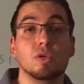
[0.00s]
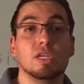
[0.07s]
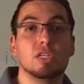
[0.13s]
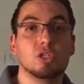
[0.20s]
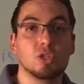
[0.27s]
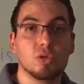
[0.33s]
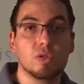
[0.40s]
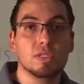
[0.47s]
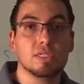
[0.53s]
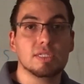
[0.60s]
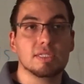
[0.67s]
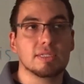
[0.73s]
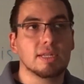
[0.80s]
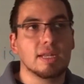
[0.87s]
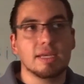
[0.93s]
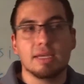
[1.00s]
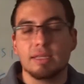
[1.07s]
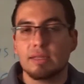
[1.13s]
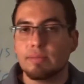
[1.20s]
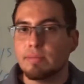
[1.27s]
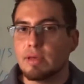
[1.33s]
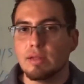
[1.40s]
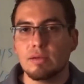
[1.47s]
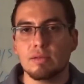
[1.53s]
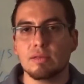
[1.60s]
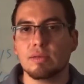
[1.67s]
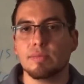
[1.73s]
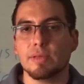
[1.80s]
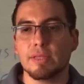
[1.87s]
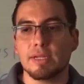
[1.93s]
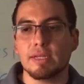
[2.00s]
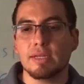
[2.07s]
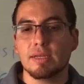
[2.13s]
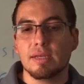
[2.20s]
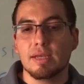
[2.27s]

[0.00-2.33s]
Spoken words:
insurances, like in the medical community.